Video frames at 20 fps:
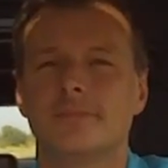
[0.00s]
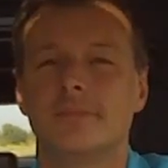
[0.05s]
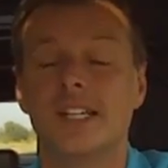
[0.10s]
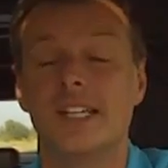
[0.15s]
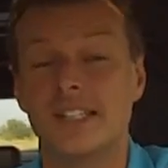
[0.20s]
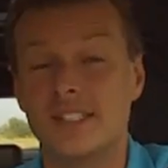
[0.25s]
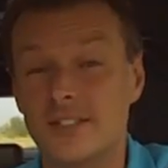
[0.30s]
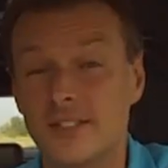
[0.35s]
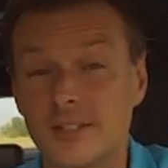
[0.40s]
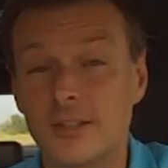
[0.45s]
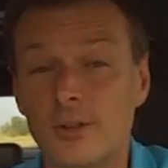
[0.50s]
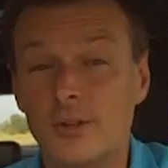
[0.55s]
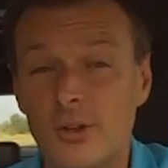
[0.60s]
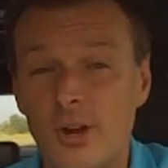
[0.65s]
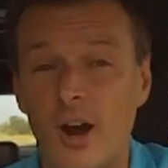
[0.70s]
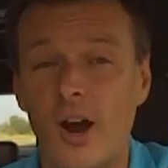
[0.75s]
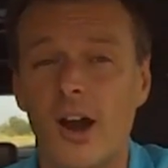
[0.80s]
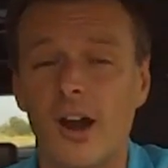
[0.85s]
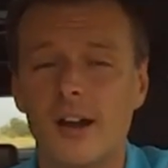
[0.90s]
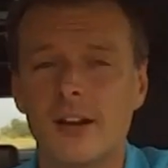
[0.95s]
It's a little
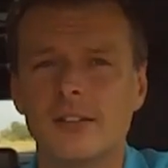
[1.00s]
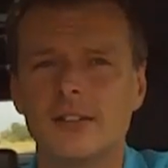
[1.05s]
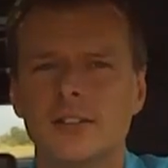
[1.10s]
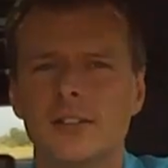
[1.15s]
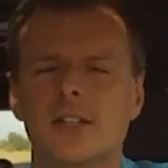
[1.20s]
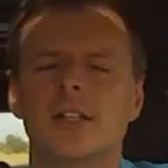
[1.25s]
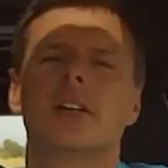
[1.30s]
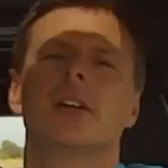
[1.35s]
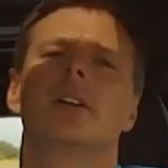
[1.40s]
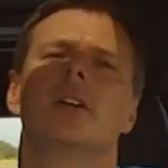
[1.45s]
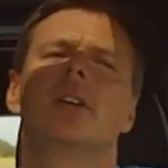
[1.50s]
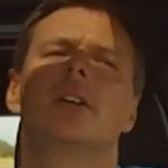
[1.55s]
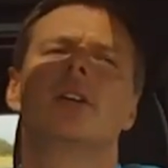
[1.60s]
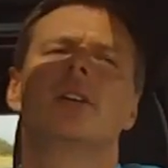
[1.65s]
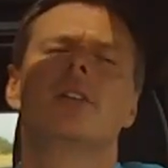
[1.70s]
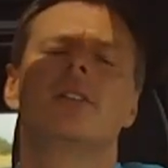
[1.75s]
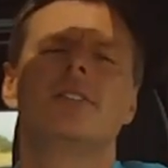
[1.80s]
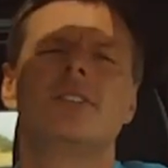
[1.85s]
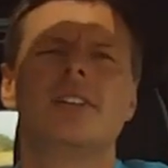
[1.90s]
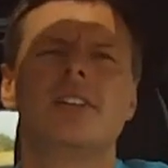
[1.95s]
car.
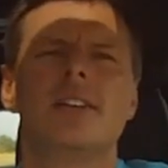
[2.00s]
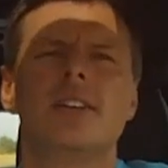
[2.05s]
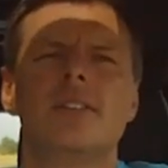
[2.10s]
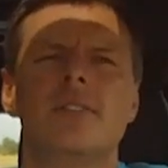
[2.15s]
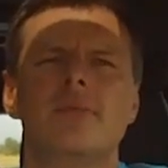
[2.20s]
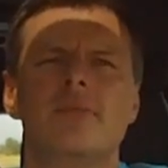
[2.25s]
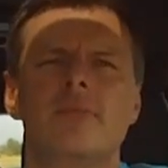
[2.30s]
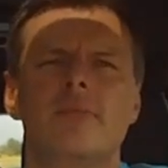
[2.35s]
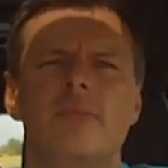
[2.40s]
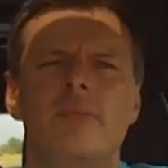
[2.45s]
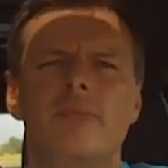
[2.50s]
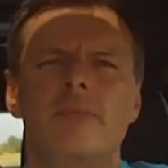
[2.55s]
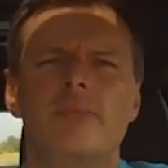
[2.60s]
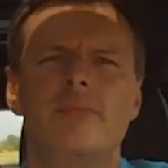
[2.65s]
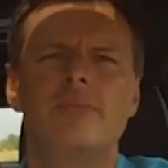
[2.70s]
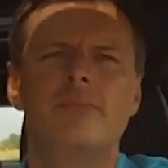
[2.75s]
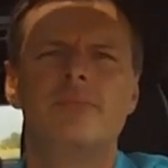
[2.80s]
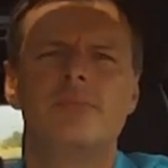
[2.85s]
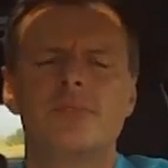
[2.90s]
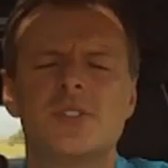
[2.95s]
Or is it a
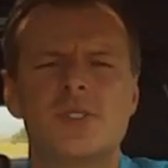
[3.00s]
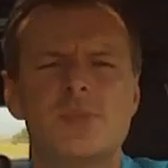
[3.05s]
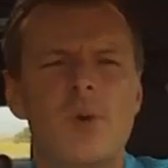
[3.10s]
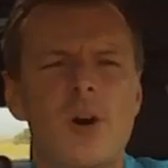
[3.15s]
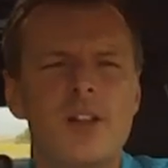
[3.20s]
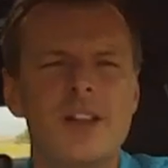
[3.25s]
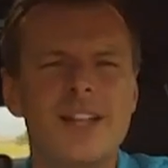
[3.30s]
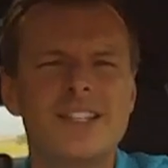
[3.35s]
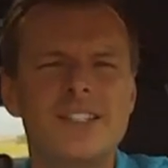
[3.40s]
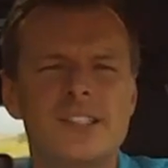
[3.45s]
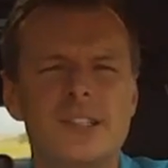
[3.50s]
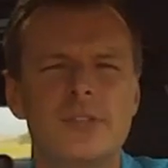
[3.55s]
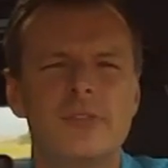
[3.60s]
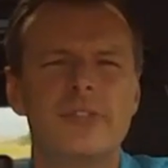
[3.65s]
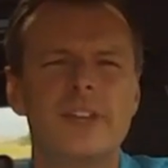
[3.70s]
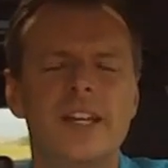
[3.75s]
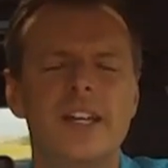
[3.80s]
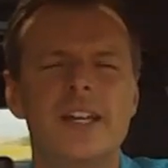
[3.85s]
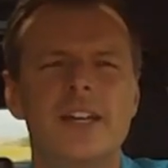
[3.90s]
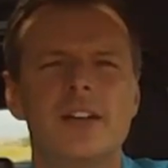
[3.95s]
small
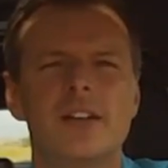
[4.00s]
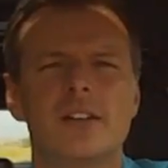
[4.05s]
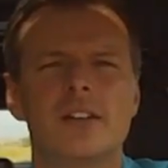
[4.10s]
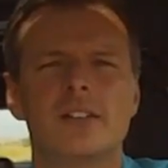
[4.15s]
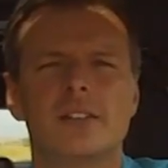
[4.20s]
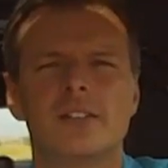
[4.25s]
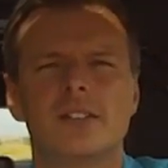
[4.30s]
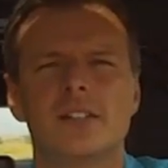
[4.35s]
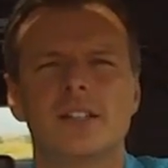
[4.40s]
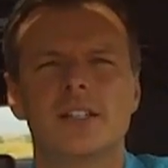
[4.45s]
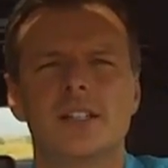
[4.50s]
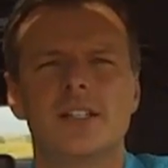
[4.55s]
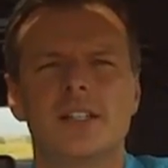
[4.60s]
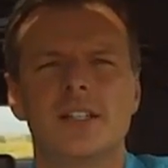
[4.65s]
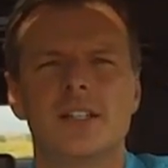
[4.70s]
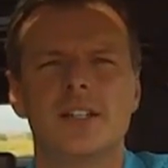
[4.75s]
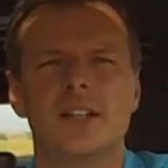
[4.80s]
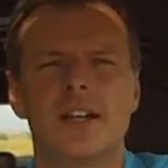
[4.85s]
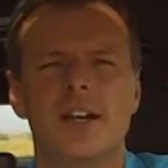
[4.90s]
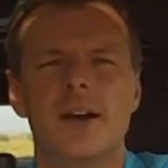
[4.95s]
SUV or
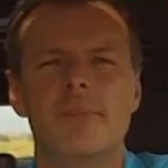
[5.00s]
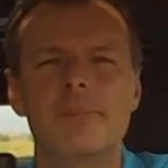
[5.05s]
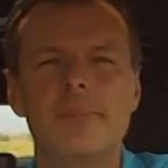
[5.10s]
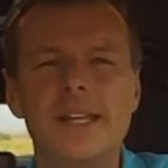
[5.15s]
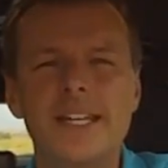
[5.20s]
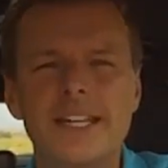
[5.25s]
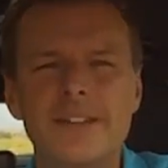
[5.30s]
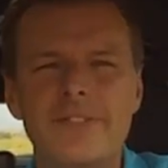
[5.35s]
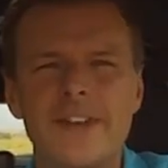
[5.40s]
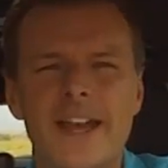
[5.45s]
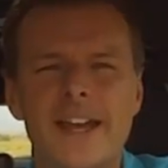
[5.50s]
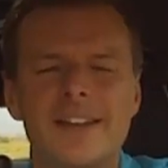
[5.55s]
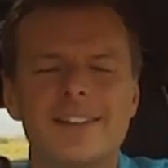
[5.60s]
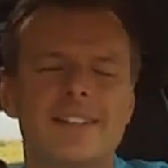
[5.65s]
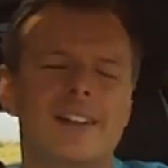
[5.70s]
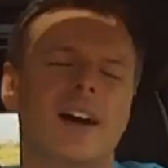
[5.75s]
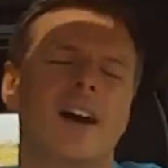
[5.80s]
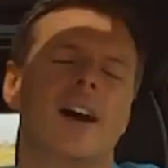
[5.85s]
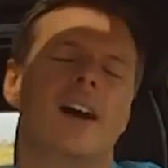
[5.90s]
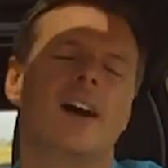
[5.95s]
a
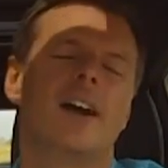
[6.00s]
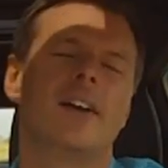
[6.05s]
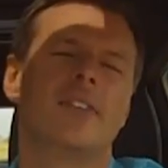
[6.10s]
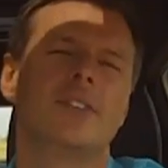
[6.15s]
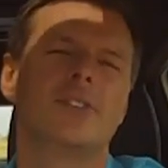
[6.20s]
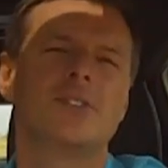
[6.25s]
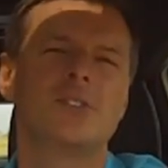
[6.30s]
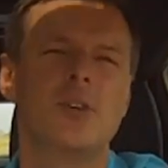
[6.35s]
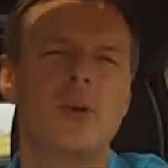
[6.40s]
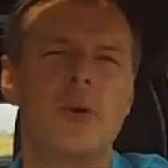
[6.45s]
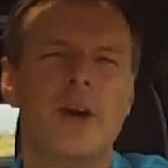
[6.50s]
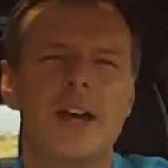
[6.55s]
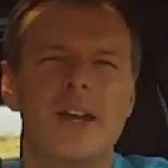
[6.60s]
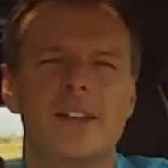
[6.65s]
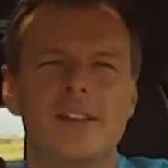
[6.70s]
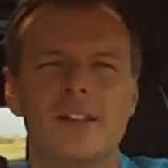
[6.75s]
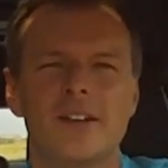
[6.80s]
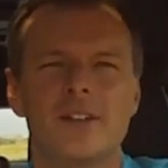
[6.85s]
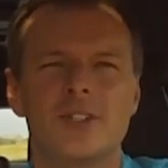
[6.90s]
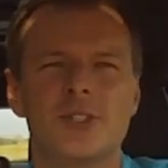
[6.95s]
minivan? No, there's no way a
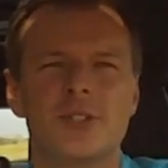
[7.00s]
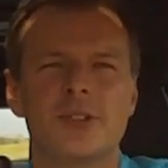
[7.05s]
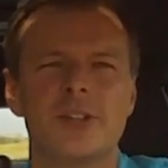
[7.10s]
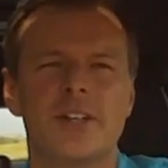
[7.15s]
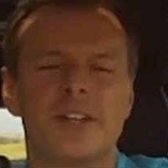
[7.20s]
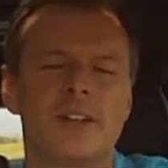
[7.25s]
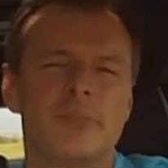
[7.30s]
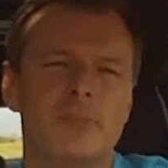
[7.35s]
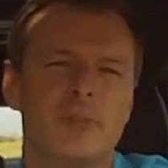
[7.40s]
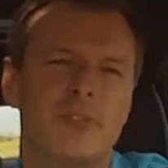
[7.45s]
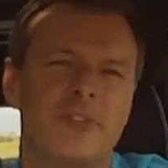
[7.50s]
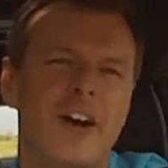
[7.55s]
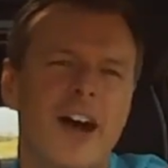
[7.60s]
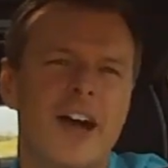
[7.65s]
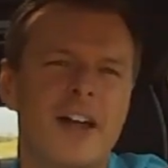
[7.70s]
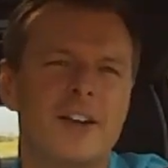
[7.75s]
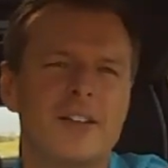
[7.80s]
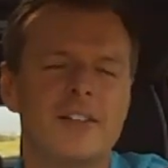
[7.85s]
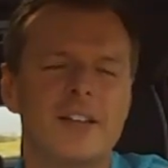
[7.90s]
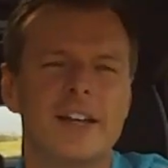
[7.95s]
luxury
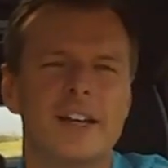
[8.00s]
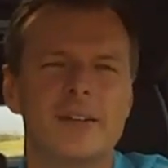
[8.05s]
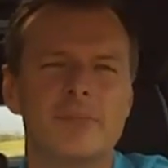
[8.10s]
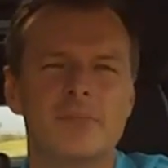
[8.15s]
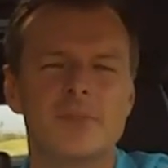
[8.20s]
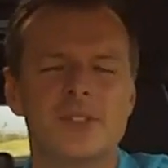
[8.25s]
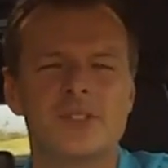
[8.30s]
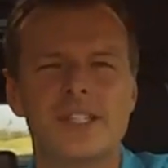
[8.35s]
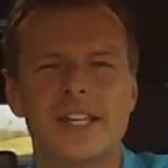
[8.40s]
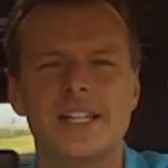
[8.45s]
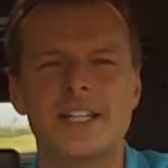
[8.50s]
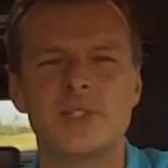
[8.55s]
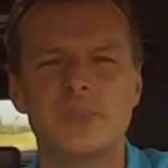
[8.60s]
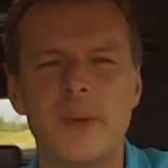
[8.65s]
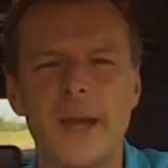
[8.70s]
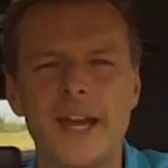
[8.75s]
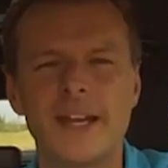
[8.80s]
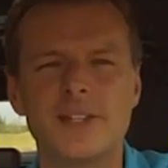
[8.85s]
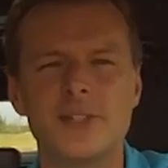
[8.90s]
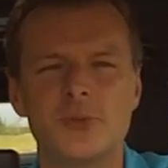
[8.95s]
provider like
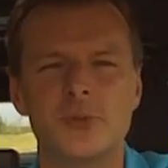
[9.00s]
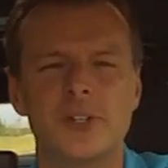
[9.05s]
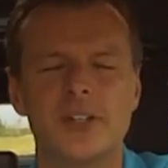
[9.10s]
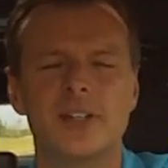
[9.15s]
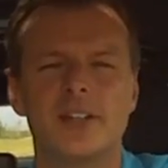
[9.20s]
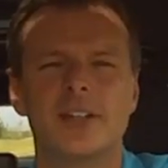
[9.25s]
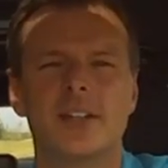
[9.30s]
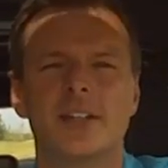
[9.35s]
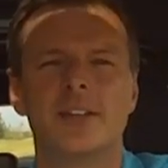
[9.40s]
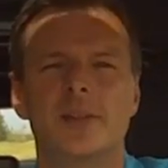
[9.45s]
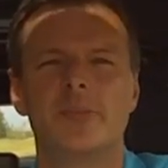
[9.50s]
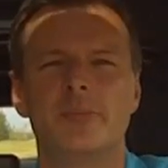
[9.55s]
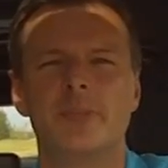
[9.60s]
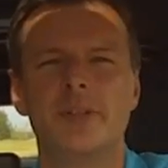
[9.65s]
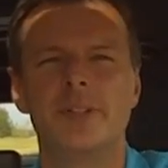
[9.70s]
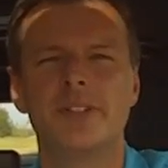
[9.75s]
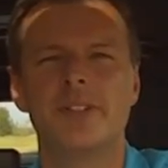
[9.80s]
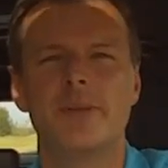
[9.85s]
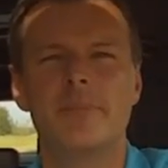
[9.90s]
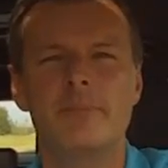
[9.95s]
Mercedes-Benz would
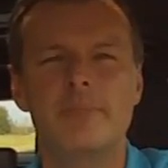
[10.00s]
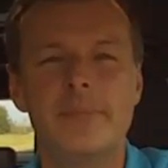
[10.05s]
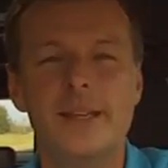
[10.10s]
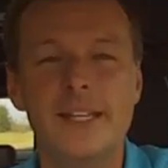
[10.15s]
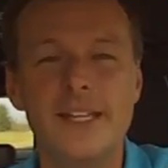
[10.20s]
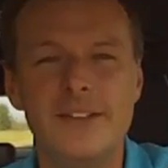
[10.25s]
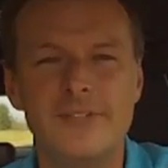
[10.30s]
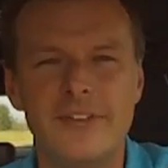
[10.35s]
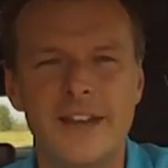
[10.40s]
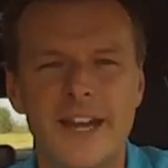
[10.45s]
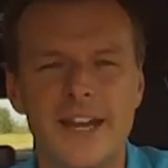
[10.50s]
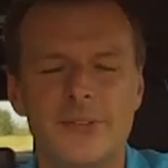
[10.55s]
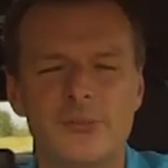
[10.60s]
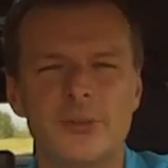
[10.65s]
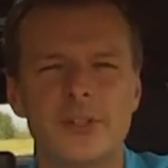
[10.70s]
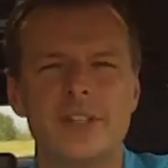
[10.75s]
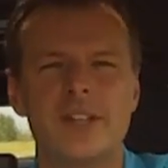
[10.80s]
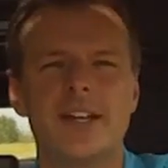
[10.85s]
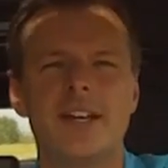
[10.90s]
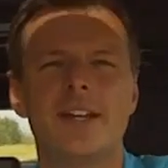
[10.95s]
build a minivan,
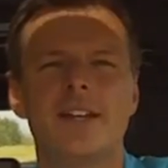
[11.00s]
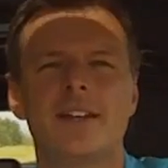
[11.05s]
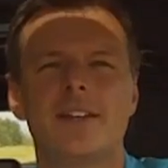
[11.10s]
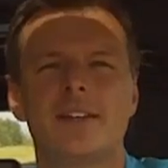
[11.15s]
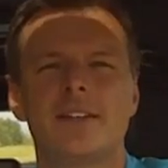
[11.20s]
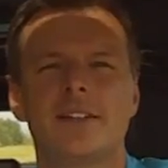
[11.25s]
would they?